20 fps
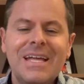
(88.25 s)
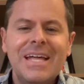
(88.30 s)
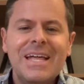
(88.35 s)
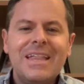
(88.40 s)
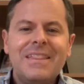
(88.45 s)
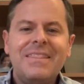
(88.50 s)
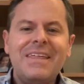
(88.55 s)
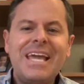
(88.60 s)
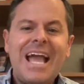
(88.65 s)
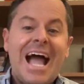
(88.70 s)

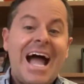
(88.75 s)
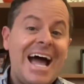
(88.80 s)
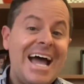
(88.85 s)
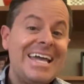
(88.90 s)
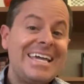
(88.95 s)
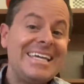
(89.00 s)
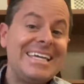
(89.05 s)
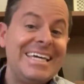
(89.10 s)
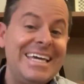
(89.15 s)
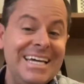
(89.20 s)
The I
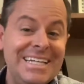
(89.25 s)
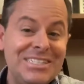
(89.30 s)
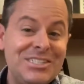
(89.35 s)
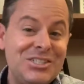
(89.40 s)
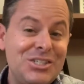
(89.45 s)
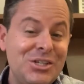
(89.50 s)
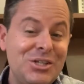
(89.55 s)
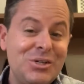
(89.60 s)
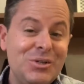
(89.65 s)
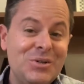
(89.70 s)
get
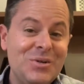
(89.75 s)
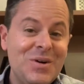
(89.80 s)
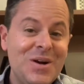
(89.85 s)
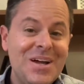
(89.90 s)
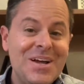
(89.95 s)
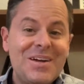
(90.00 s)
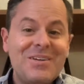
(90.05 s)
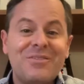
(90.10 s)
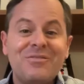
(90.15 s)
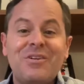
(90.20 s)
to
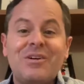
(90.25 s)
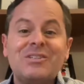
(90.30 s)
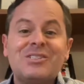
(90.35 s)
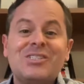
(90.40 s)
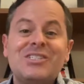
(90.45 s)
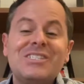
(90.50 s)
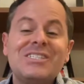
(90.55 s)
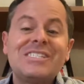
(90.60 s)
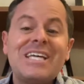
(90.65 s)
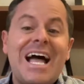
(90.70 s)

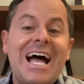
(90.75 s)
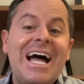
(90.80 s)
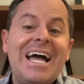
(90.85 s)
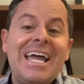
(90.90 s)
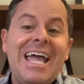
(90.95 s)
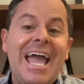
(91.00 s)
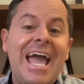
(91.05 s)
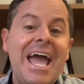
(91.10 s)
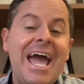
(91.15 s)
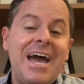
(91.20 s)
versus I
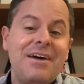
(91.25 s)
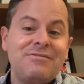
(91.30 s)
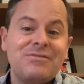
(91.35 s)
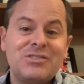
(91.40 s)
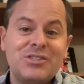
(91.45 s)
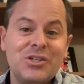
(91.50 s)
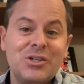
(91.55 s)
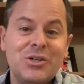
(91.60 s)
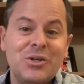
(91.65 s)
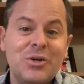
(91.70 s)
have
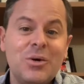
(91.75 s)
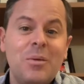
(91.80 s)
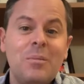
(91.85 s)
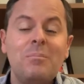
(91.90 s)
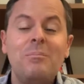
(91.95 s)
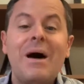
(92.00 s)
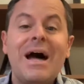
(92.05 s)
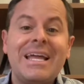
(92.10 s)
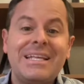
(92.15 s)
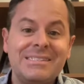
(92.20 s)
to
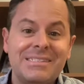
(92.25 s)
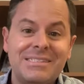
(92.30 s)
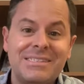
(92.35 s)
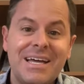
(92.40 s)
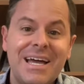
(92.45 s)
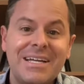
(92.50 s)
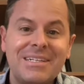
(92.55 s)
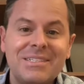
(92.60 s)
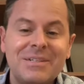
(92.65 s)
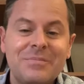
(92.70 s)

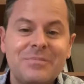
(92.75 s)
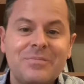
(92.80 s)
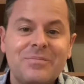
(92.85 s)
mindset.